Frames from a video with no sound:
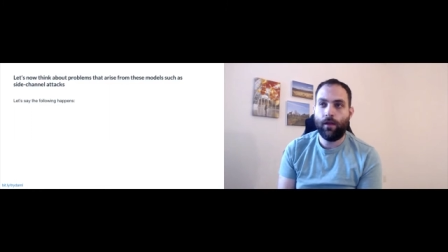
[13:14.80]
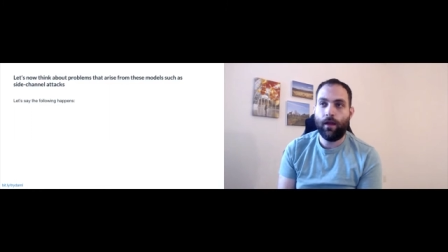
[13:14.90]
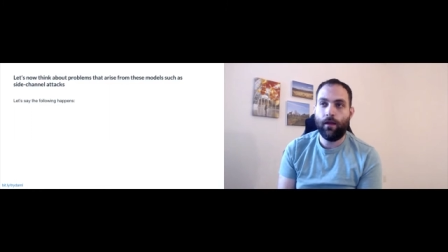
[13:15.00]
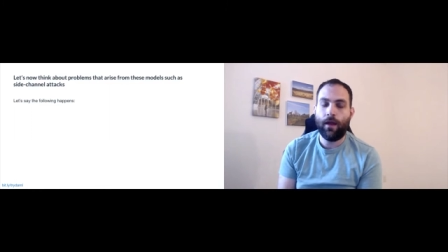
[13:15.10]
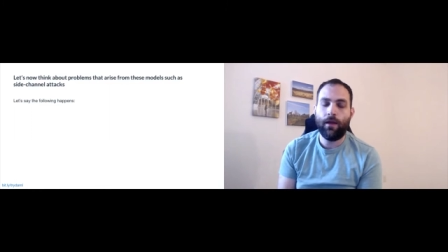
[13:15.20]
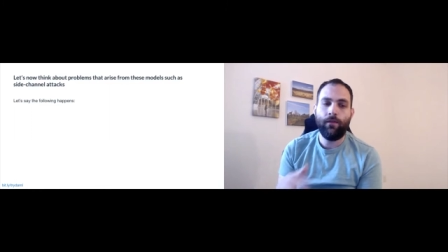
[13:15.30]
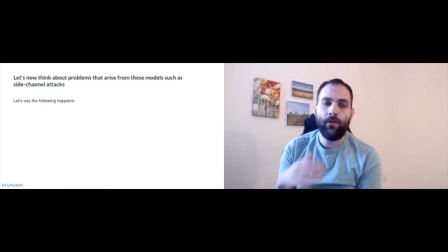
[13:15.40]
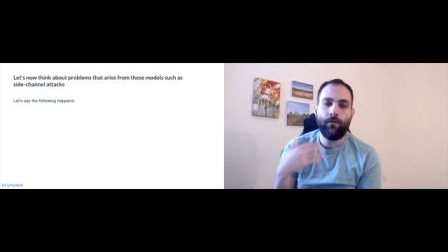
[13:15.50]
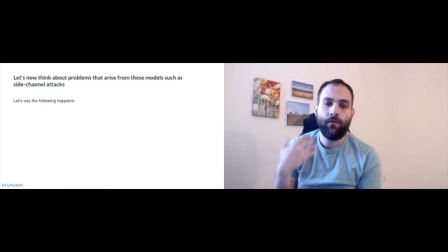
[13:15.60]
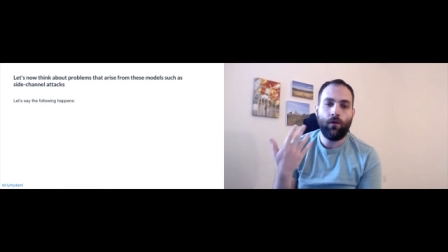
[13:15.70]
and
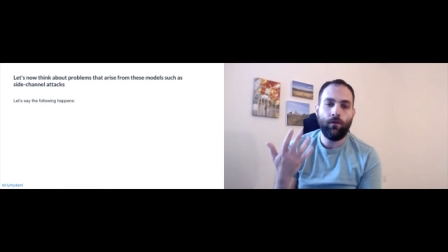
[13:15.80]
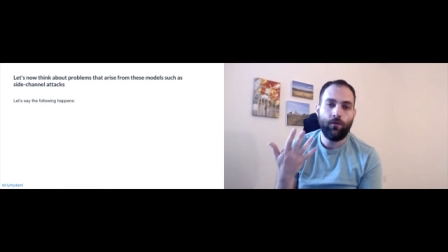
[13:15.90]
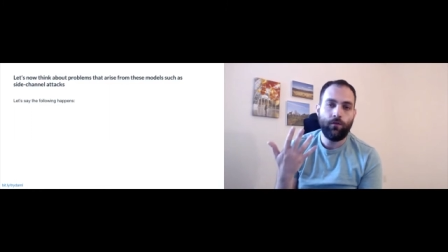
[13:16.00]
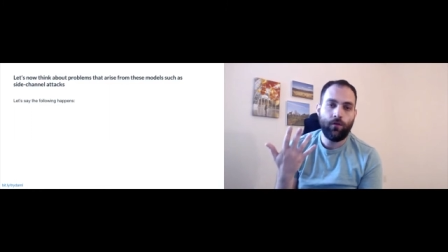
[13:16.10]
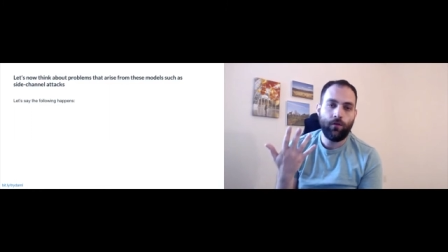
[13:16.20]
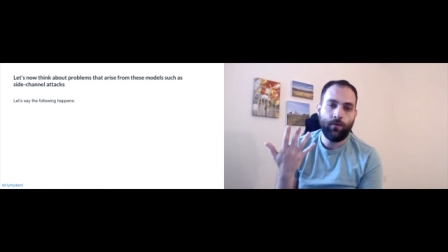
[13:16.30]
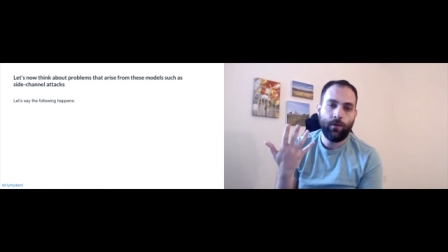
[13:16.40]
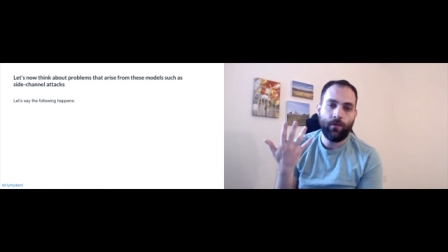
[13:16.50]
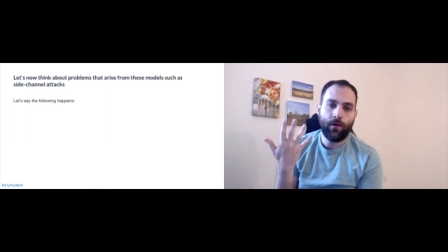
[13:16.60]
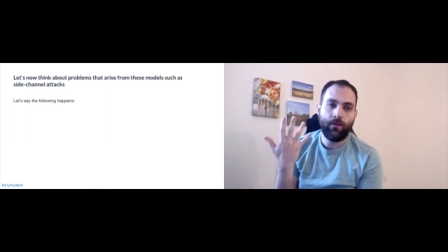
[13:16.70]
this also is going to be a
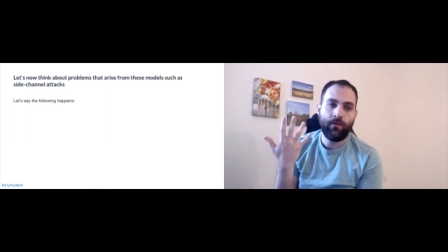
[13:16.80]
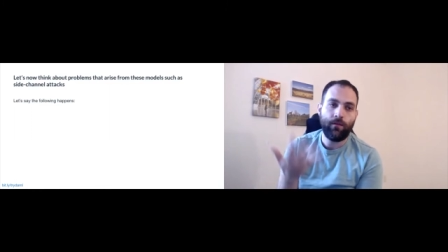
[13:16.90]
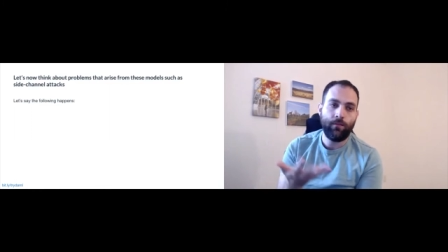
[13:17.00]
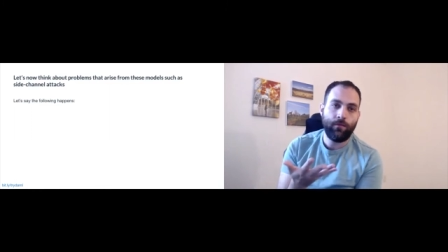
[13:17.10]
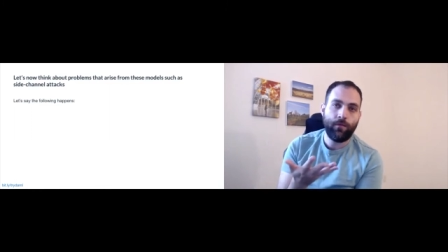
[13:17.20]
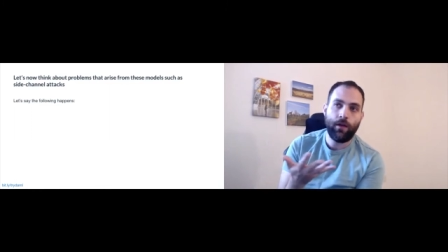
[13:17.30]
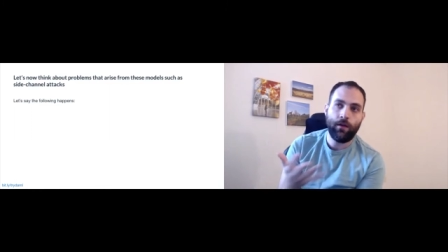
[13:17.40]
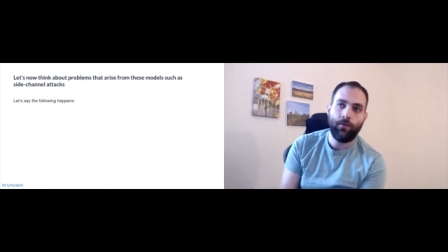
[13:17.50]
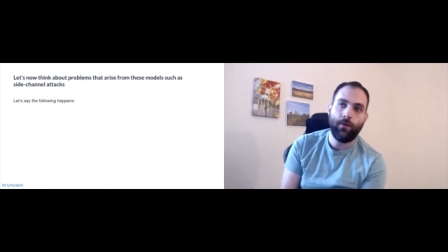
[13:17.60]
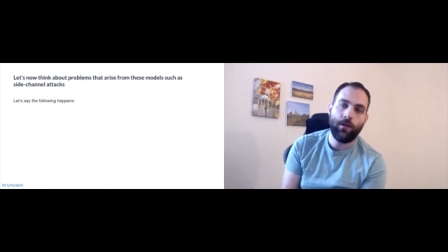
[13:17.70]
very simplified
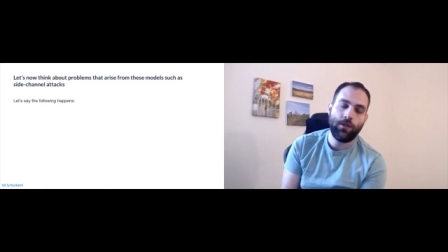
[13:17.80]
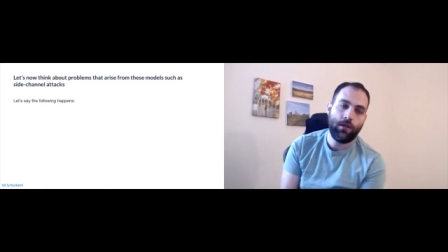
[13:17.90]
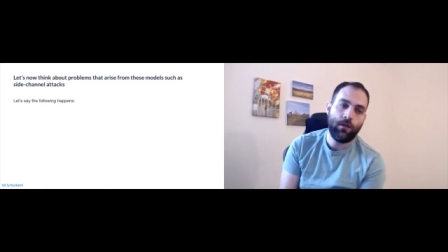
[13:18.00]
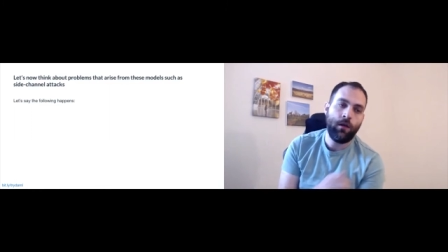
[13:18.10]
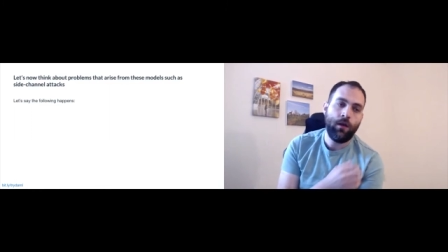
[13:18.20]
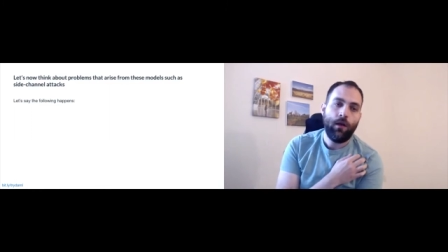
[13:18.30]
explanation.